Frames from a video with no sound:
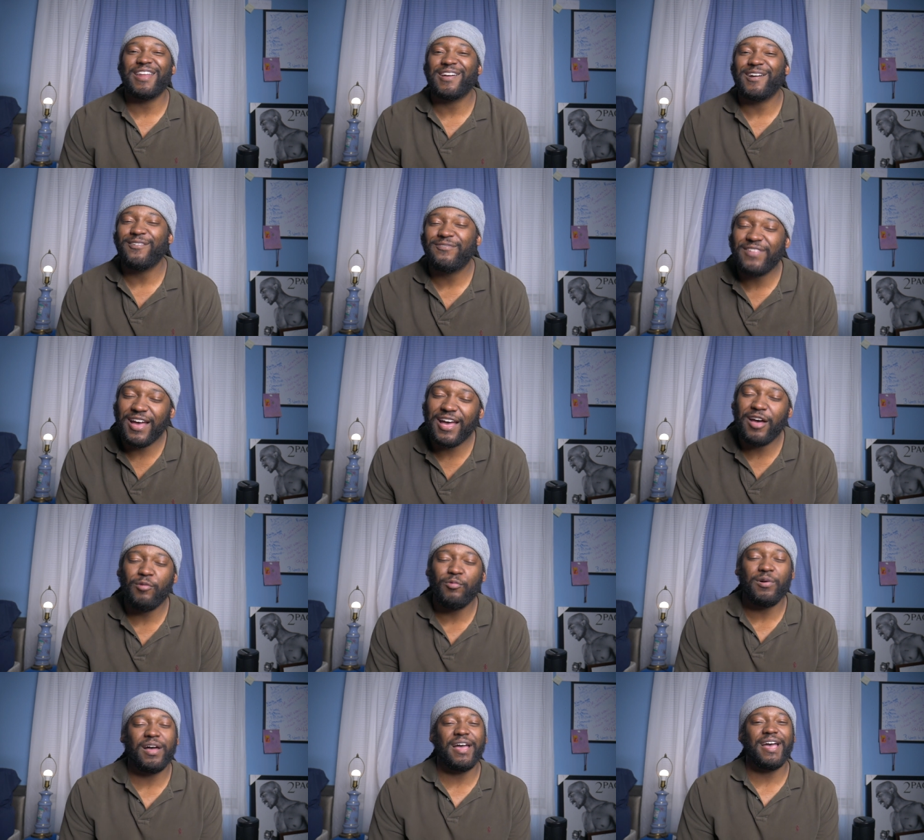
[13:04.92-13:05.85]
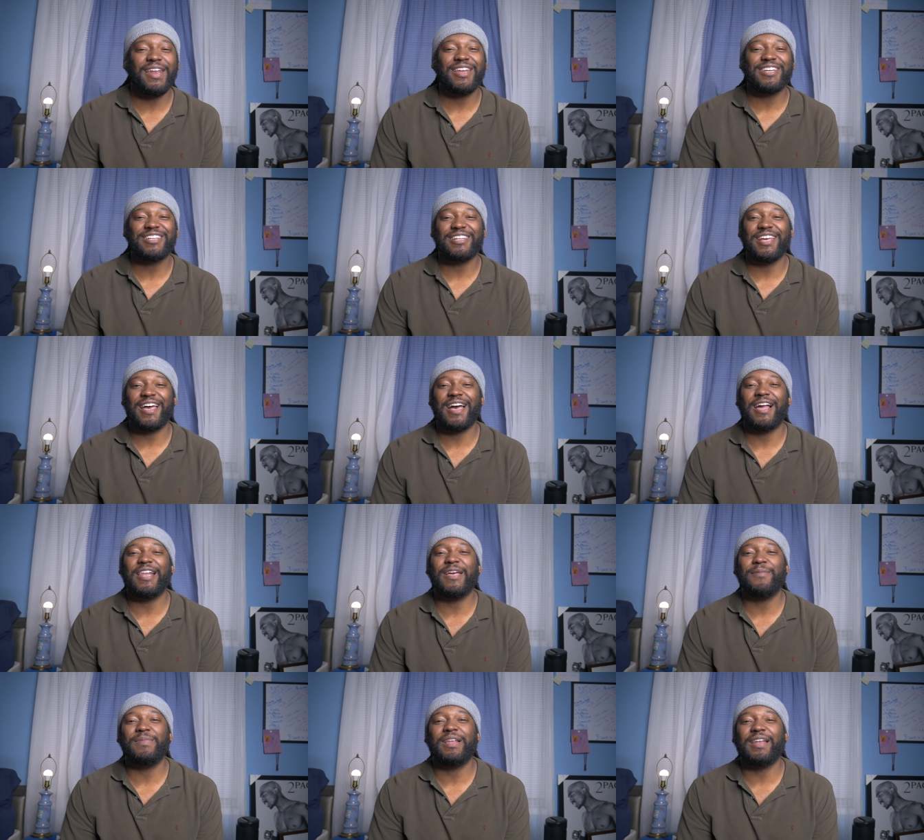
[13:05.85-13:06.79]
to go find one, and she'll
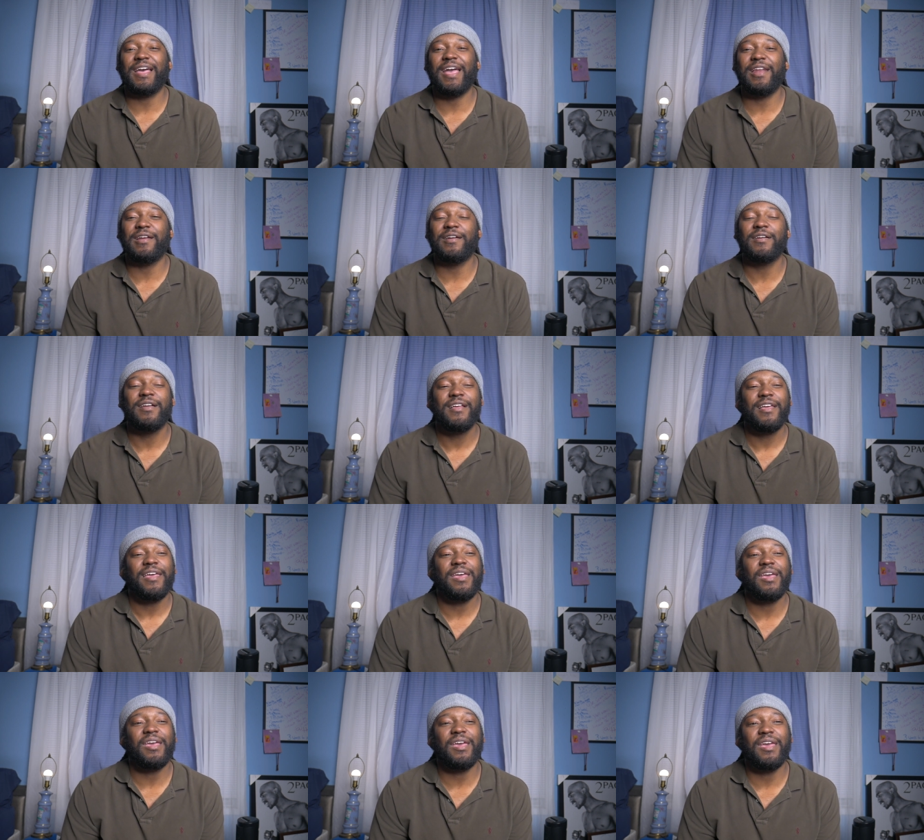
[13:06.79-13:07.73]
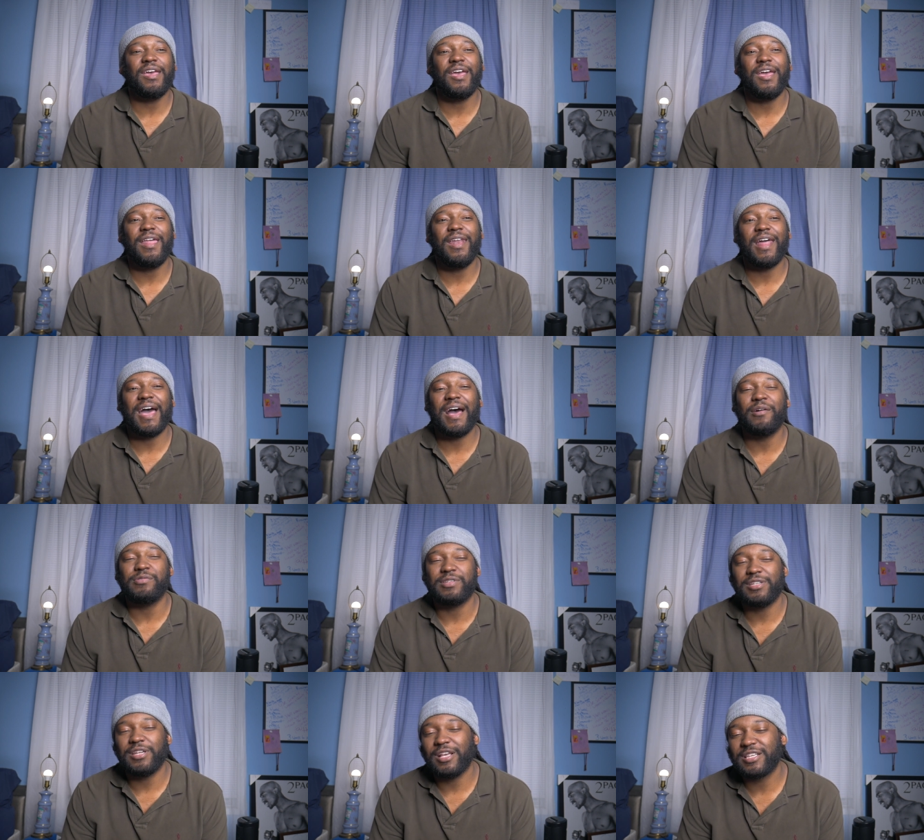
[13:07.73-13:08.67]
holler at me later. And I
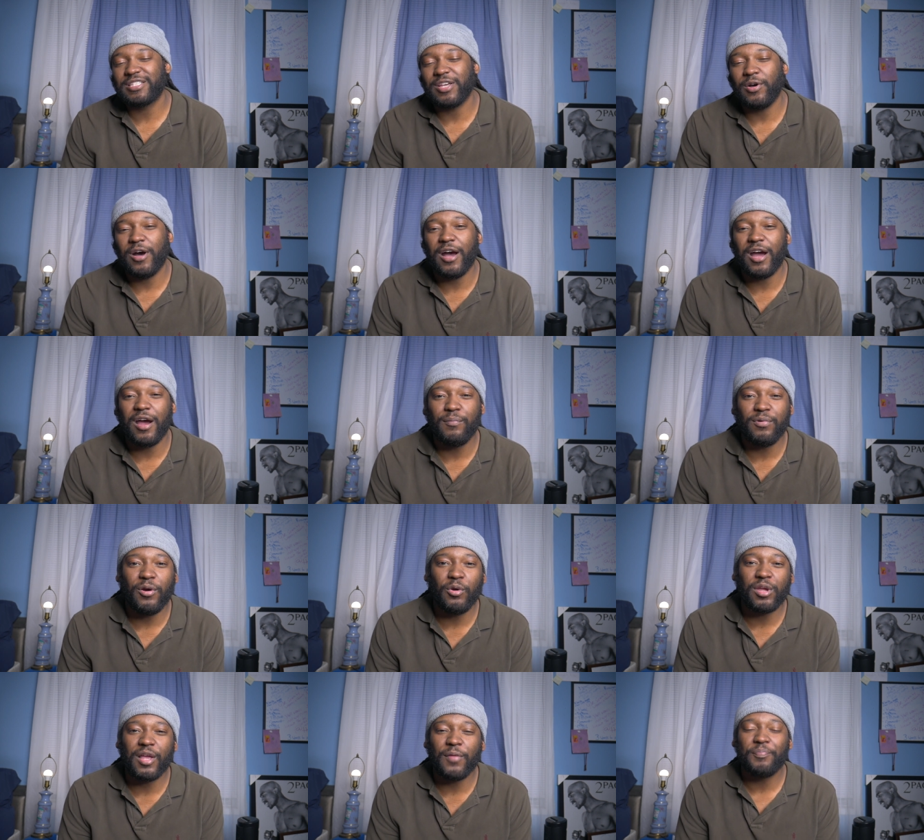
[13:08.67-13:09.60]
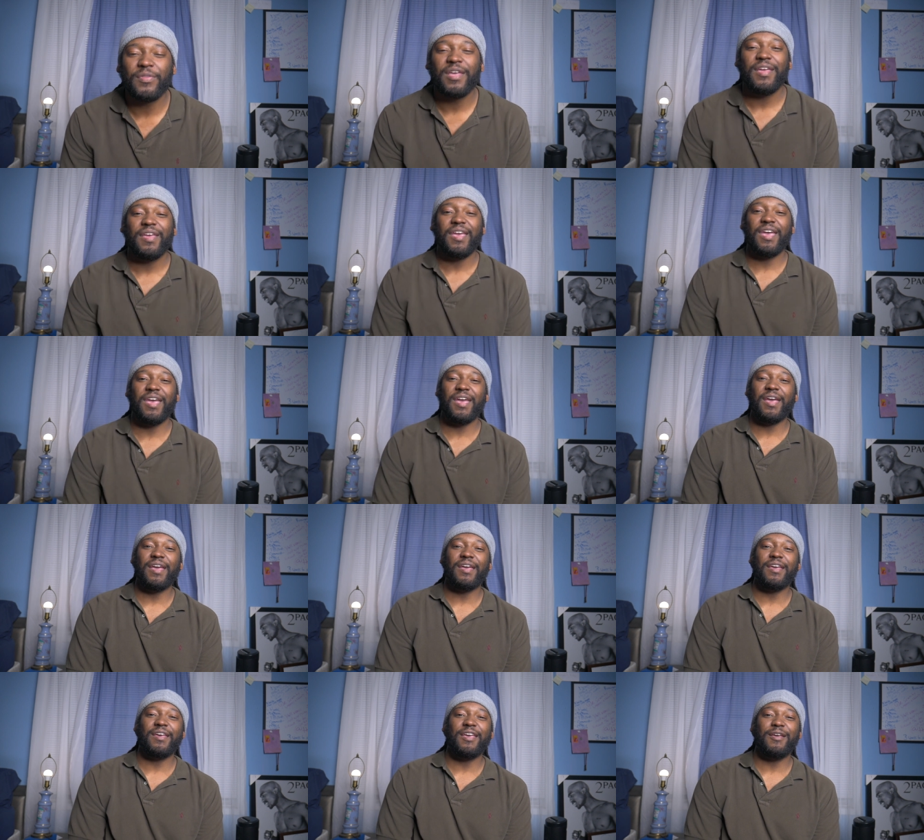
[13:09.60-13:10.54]
was just so heartbroken.
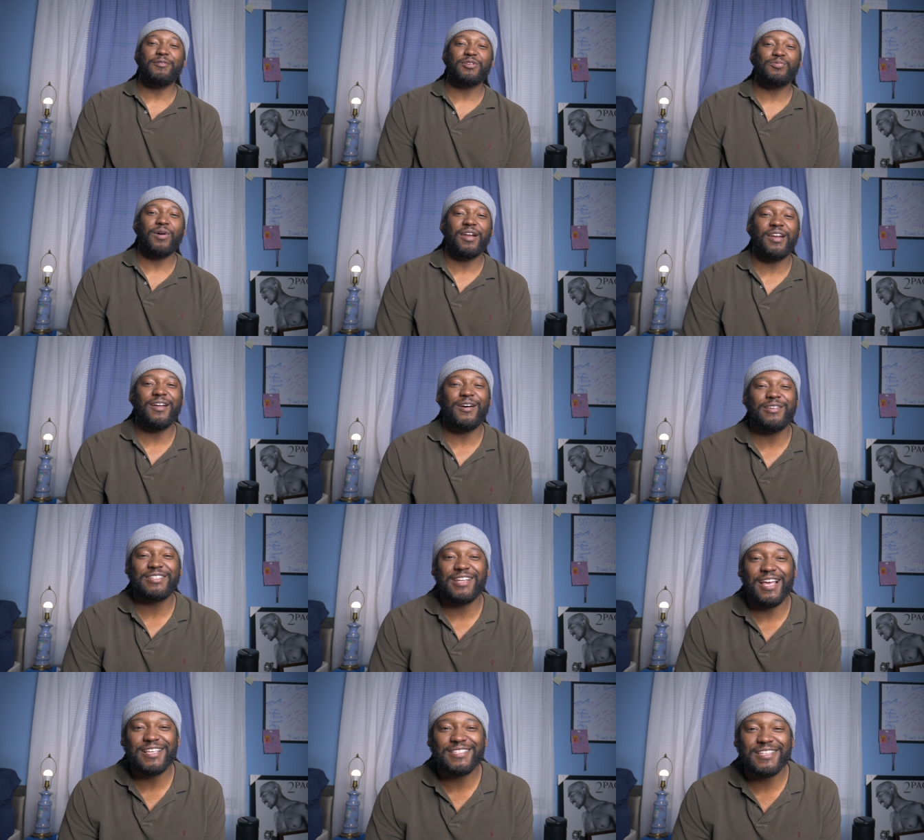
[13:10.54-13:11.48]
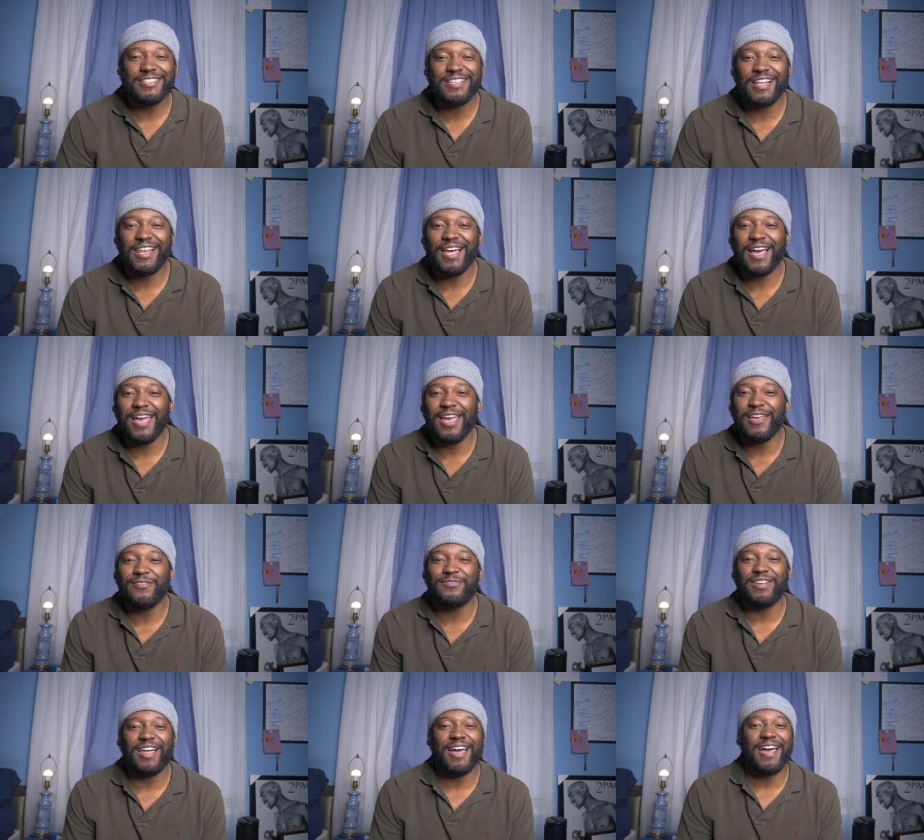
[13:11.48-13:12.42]
And it was one of those lessons in
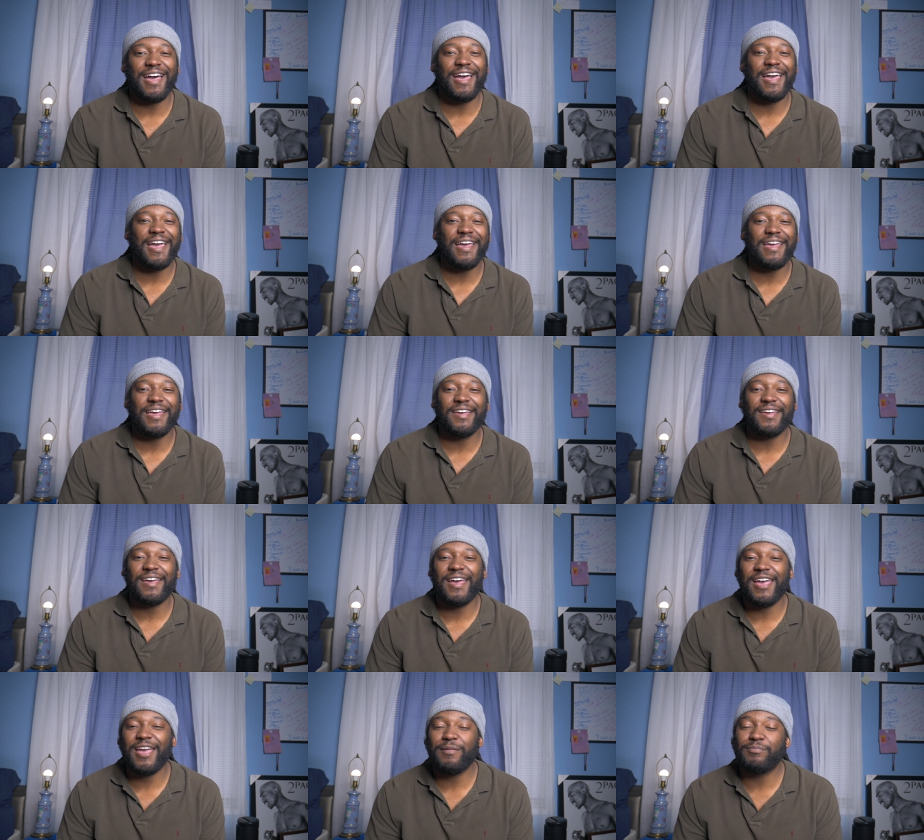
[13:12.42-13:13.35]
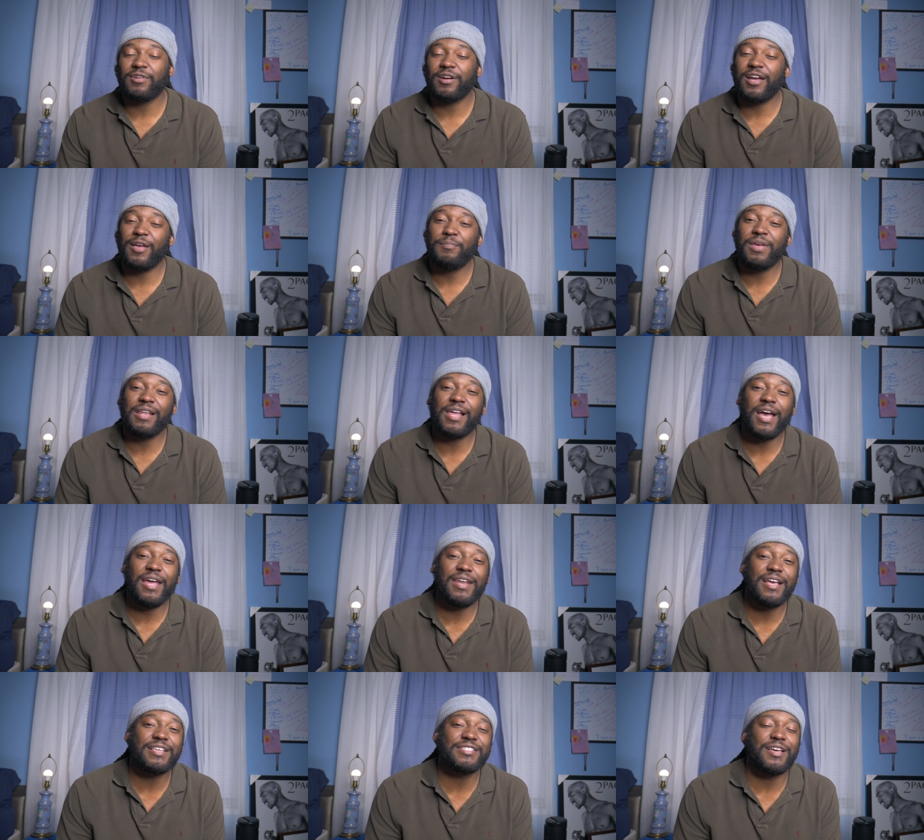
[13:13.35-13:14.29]
life, like, hey, bro, it be like
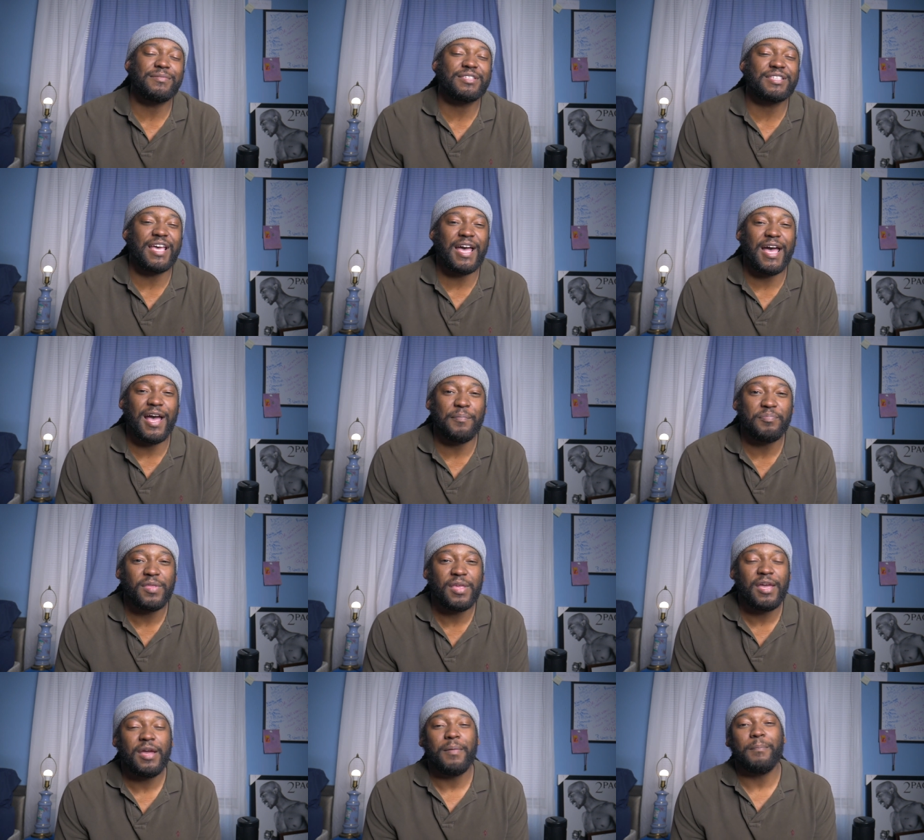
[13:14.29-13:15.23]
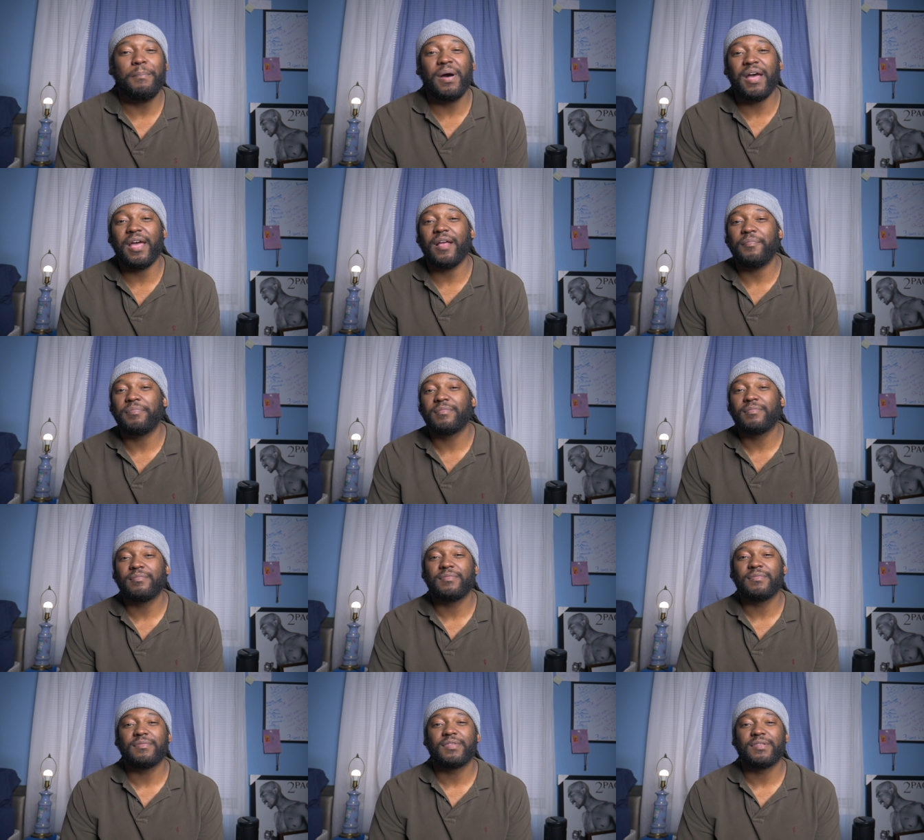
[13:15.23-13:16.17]
that sometime. But
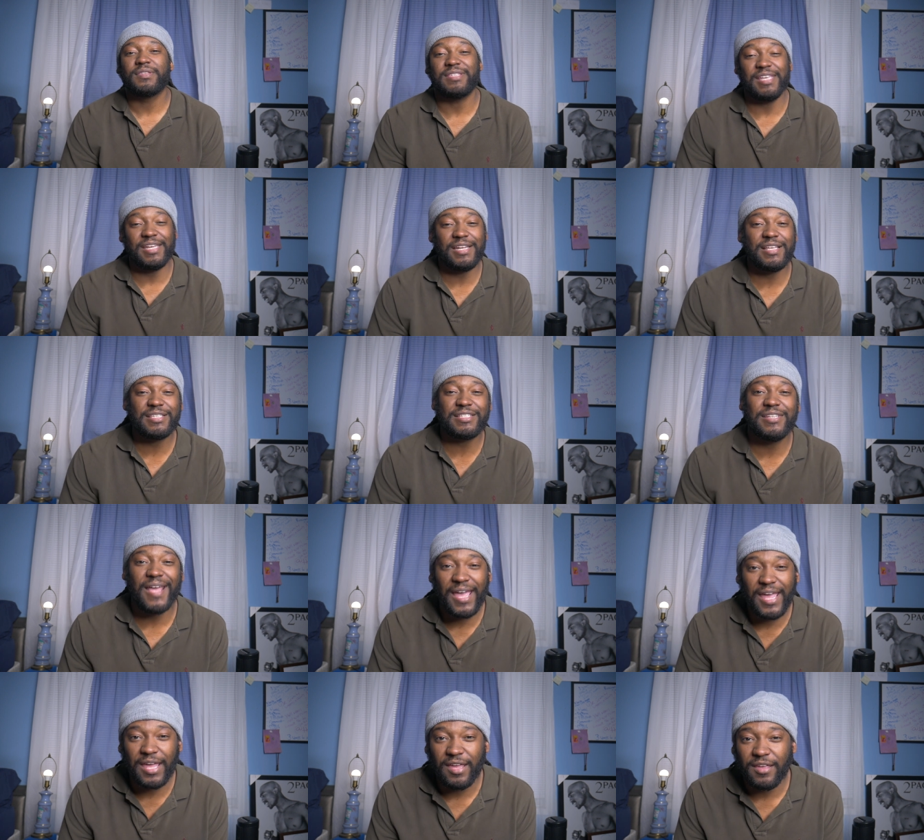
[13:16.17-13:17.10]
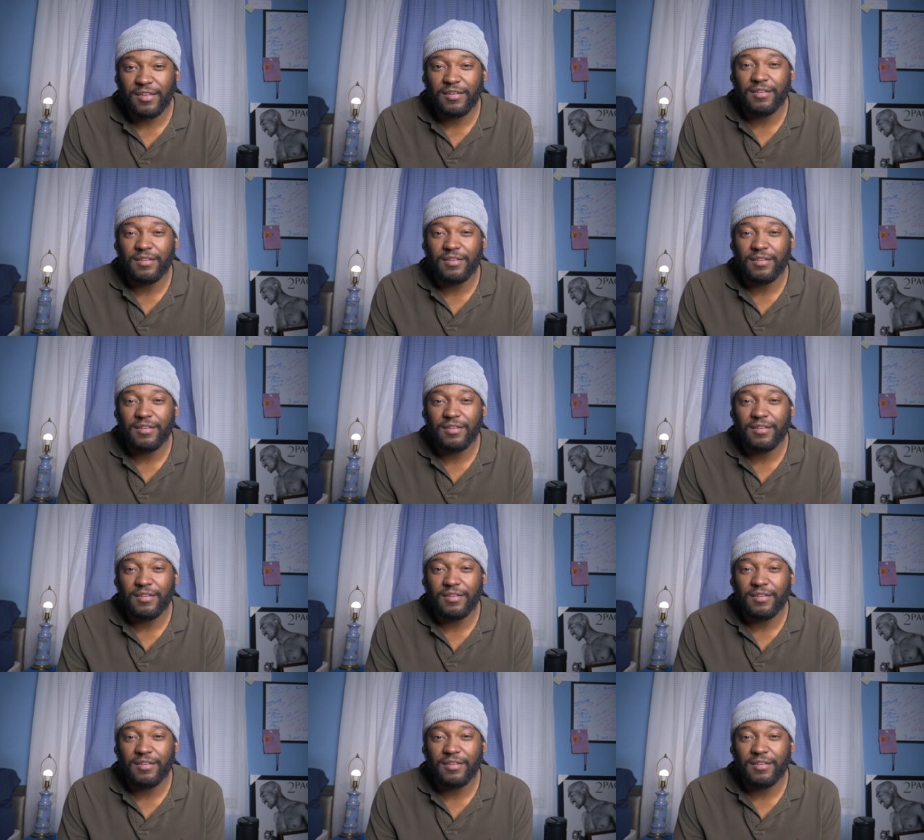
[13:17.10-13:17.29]
to this day,